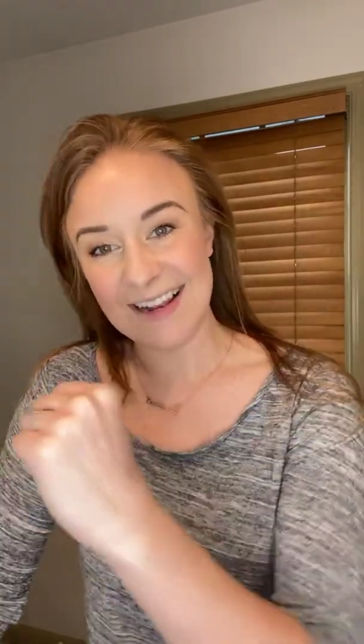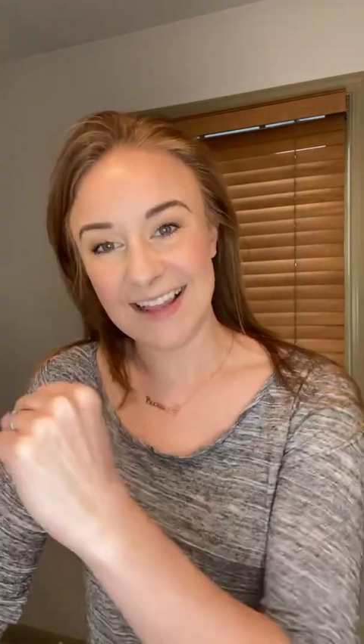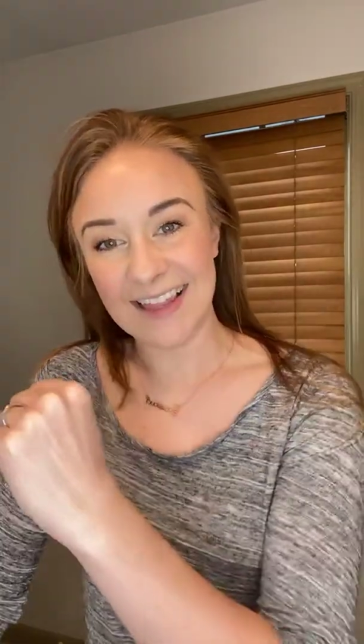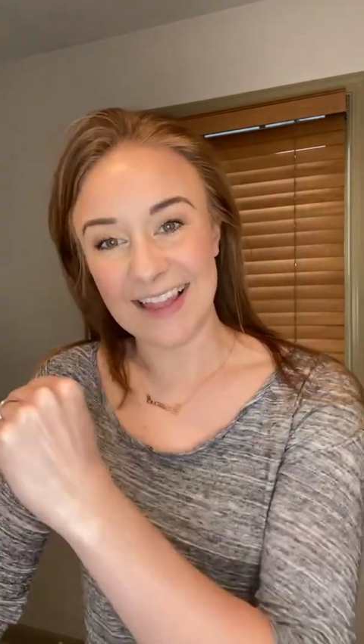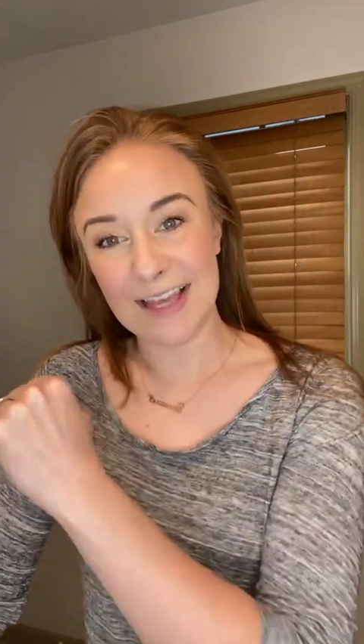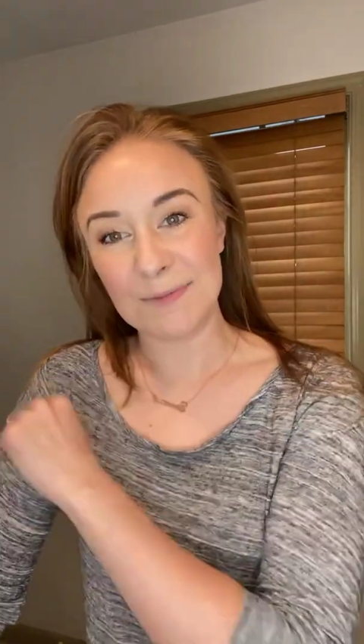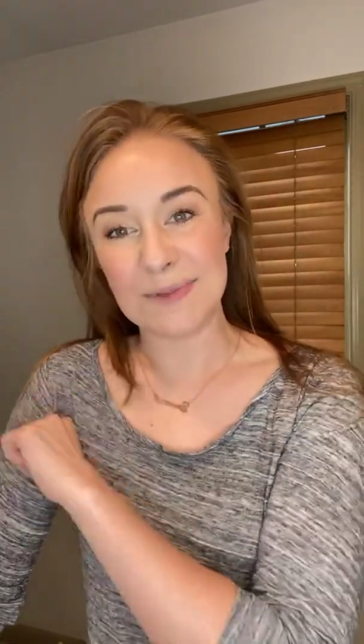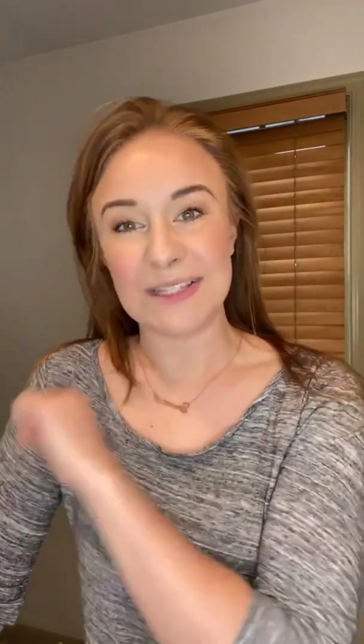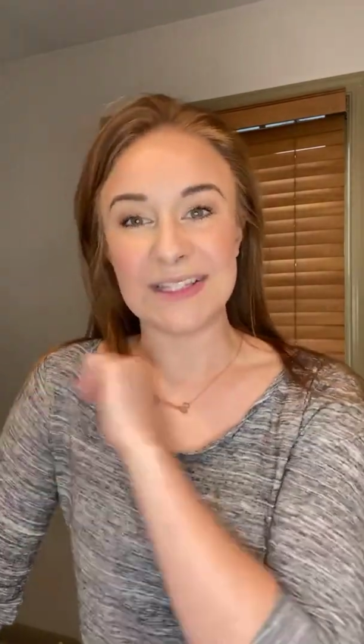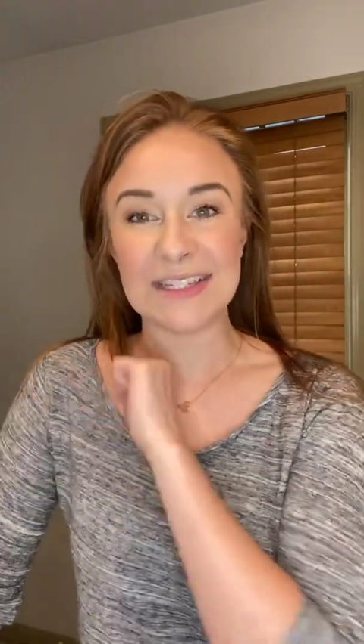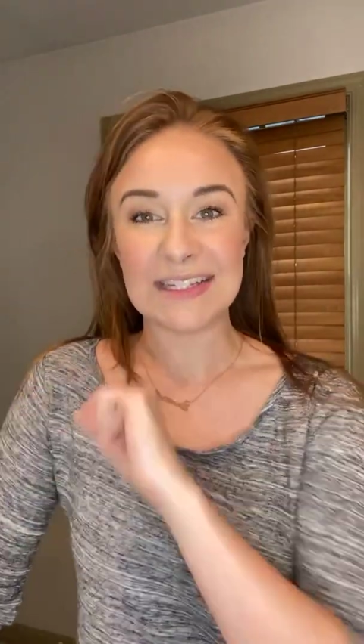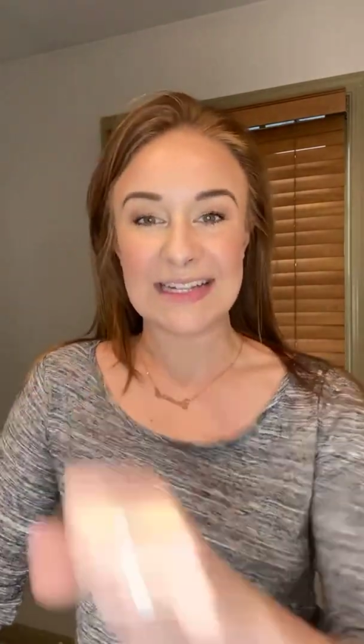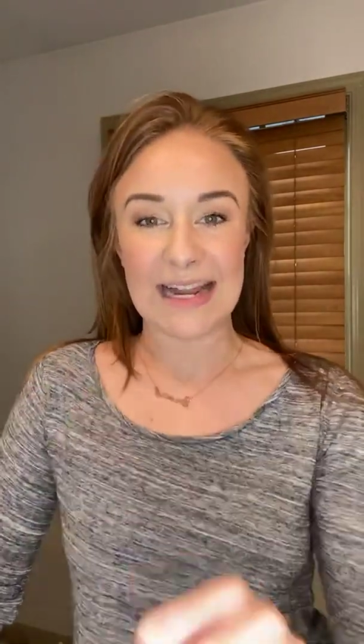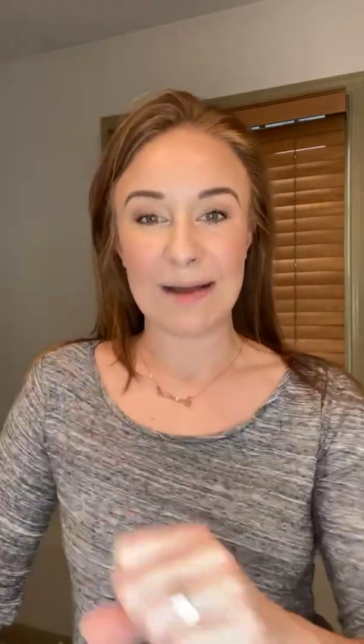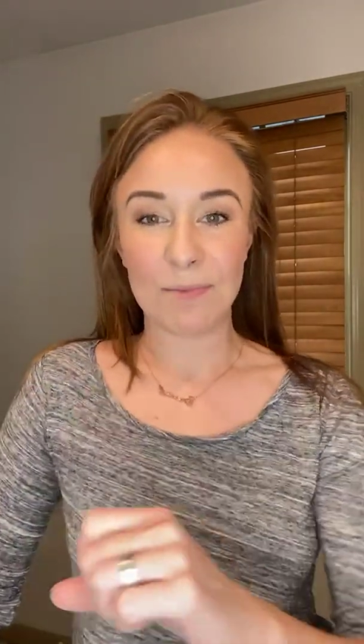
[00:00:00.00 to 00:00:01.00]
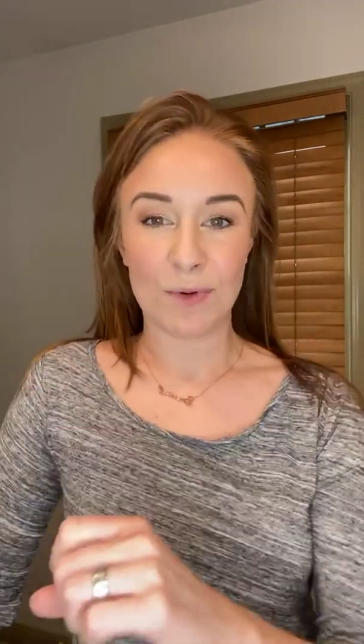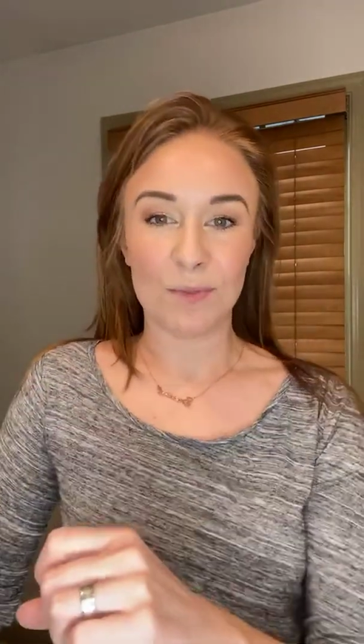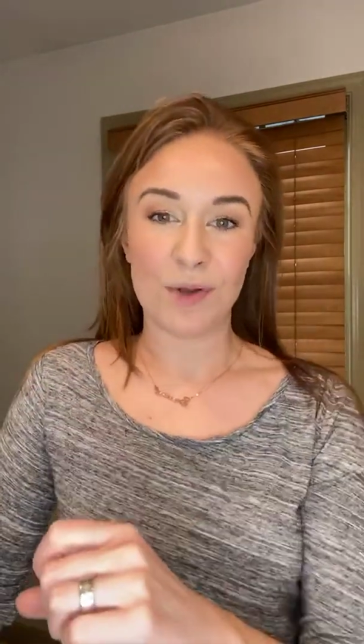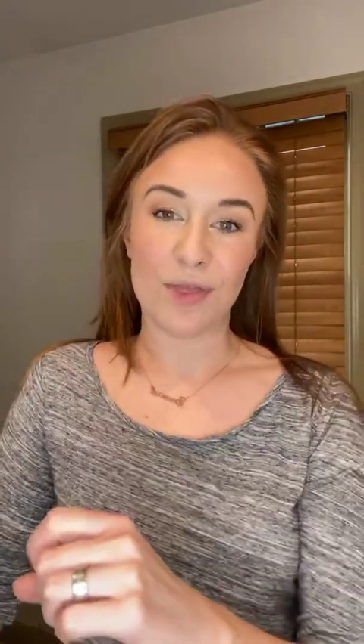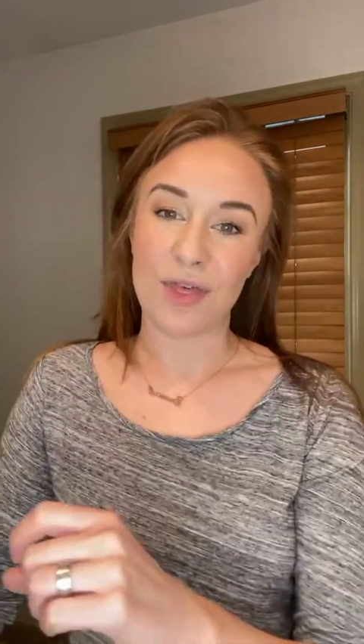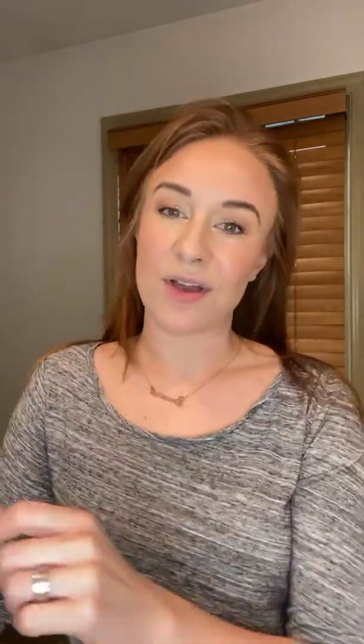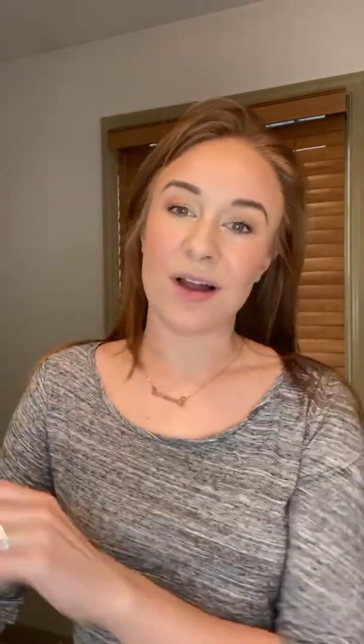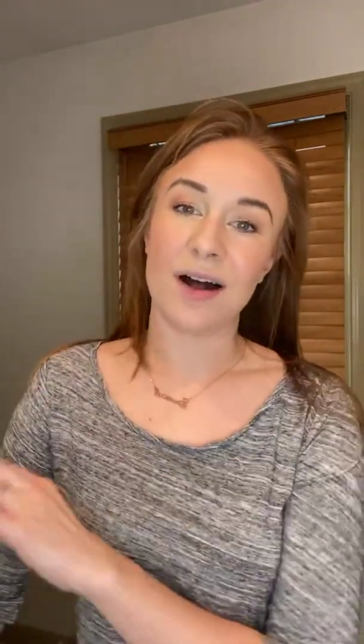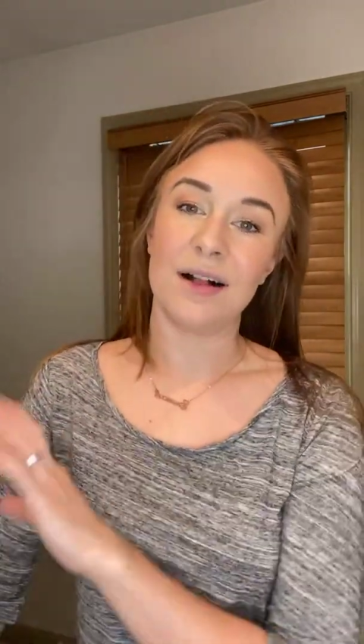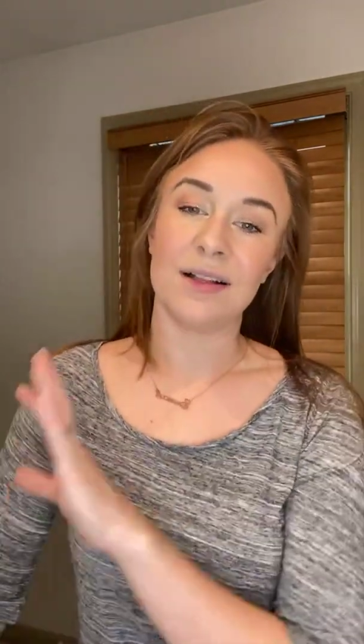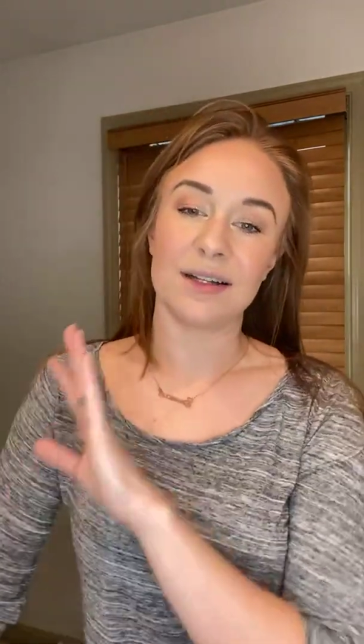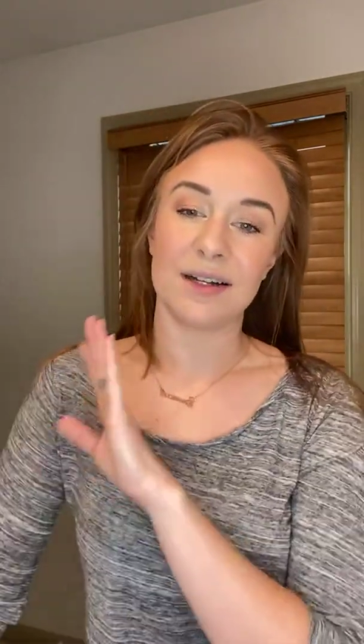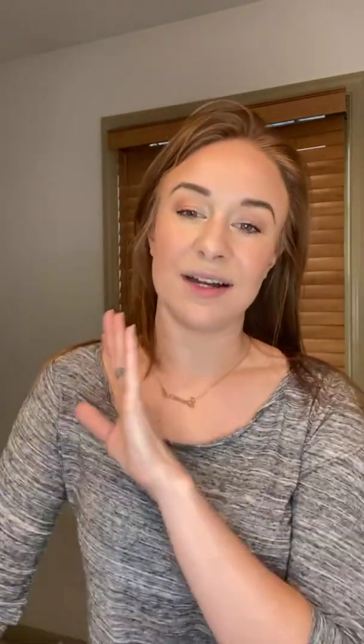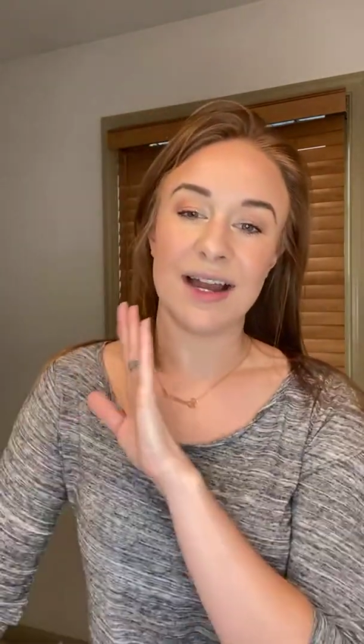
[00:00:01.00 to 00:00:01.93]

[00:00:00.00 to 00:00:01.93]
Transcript: the lips and stamp them with the color